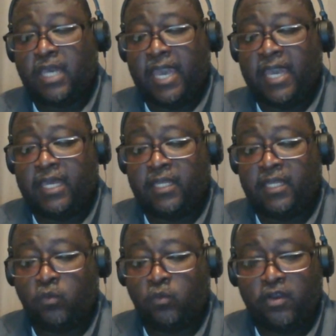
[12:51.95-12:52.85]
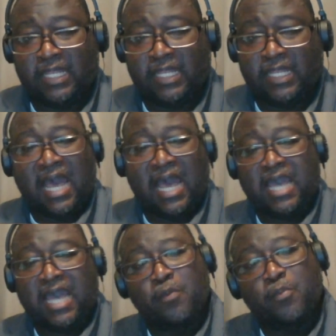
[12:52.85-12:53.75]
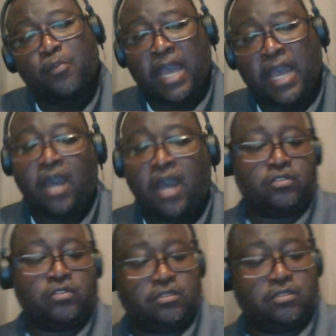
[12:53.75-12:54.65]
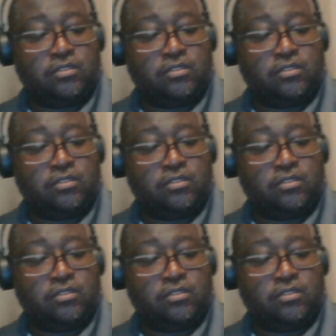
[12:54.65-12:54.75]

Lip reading: and we hear a lot about